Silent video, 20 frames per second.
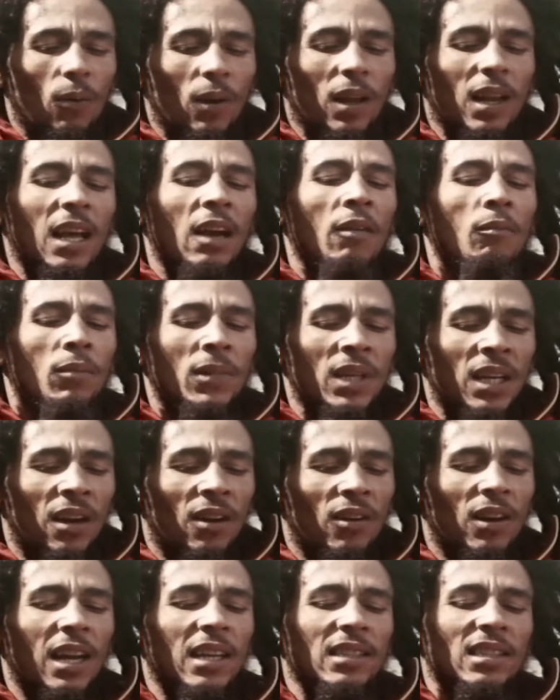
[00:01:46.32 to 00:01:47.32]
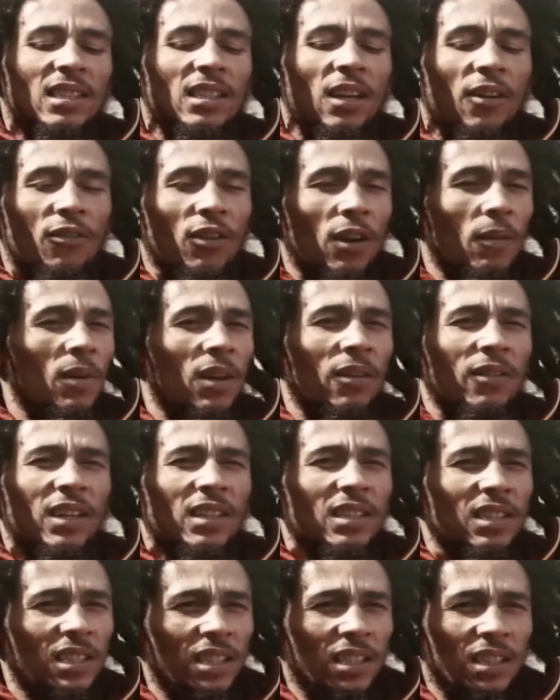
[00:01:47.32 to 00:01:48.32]
Well, I've been a Rasta from
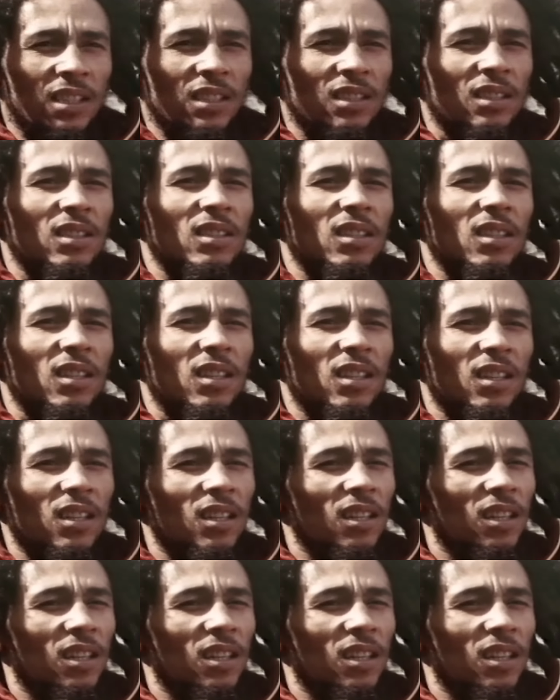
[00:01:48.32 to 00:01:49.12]
ever since,